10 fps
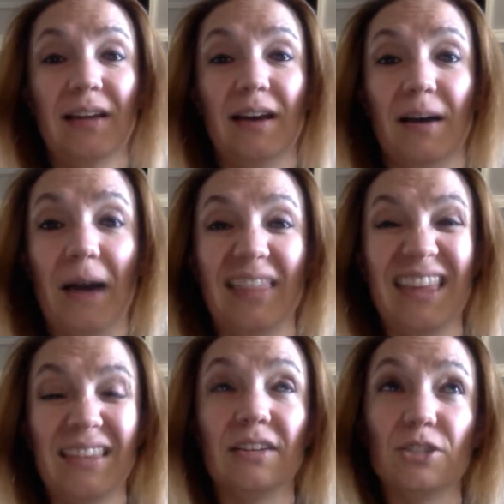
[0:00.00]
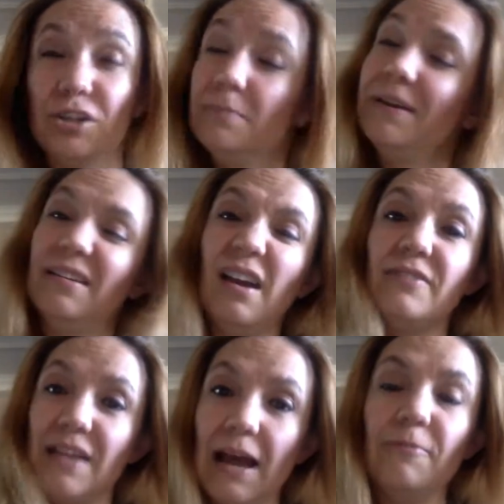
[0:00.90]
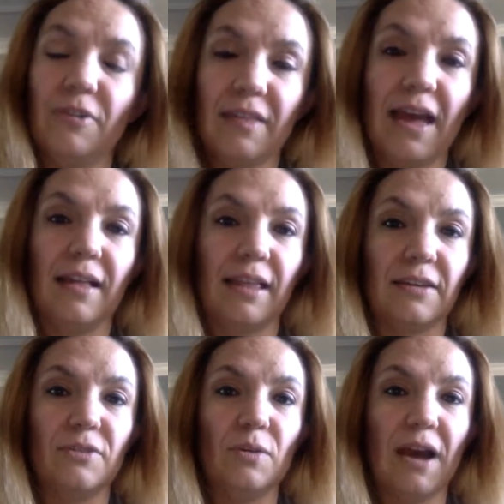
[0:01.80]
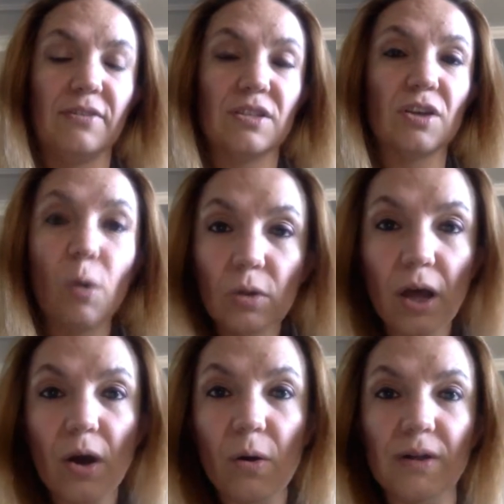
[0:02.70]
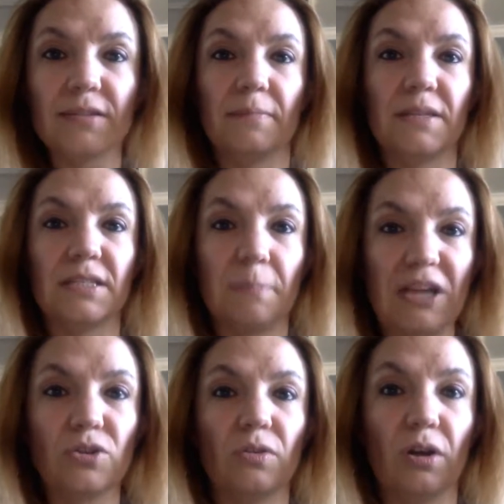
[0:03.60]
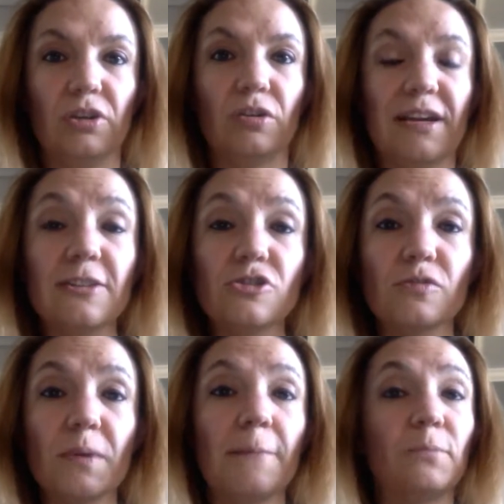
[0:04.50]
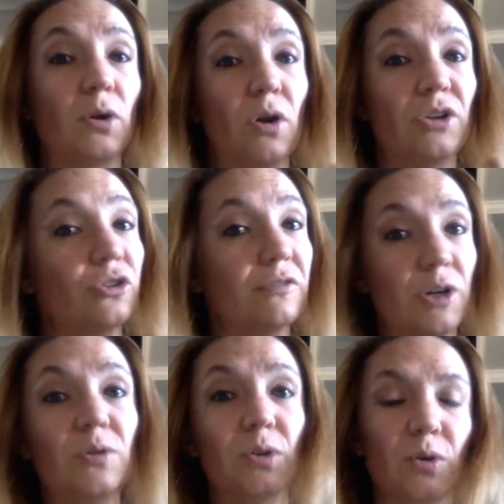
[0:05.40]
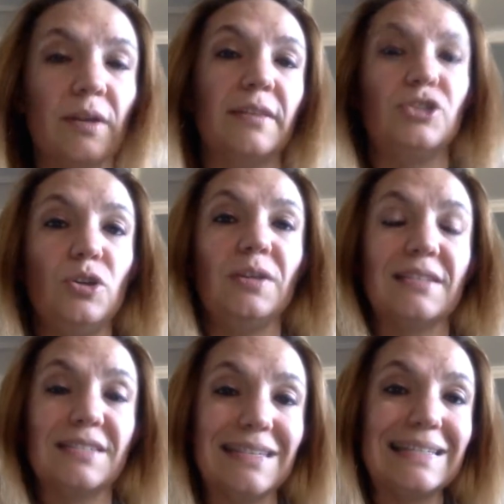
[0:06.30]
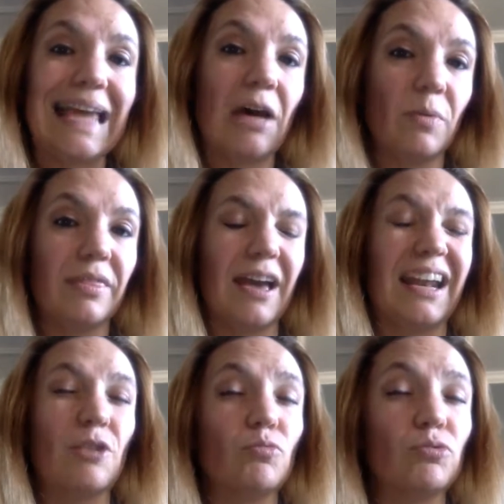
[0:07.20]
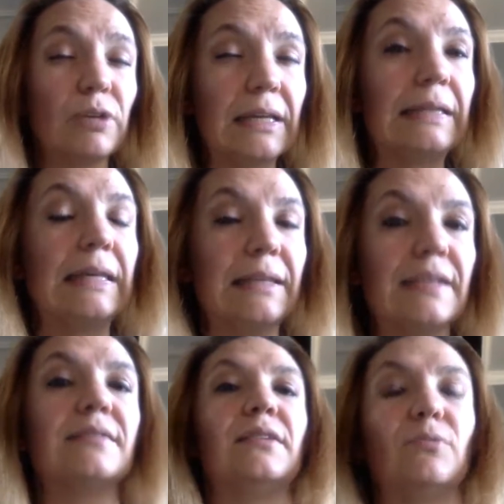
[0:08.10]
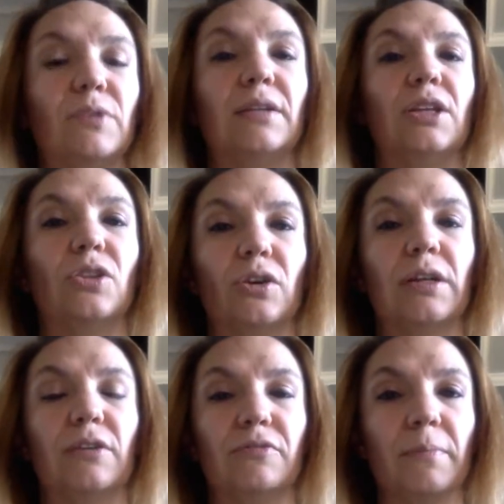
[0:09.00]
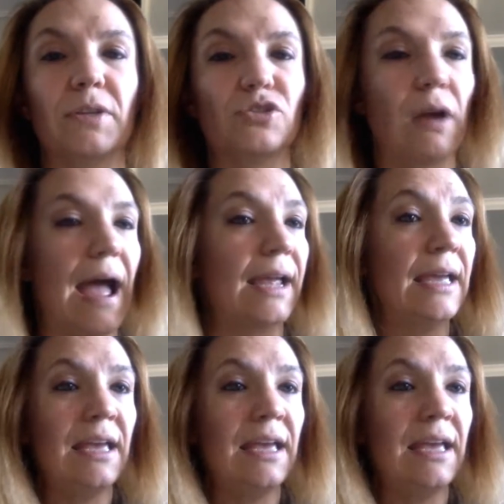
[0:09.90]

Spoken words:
I think there should be enough time for that. Like if you have a solo or something special on your instrument or on your vocal, that you can sit down with that and really listen and really learn it from the track.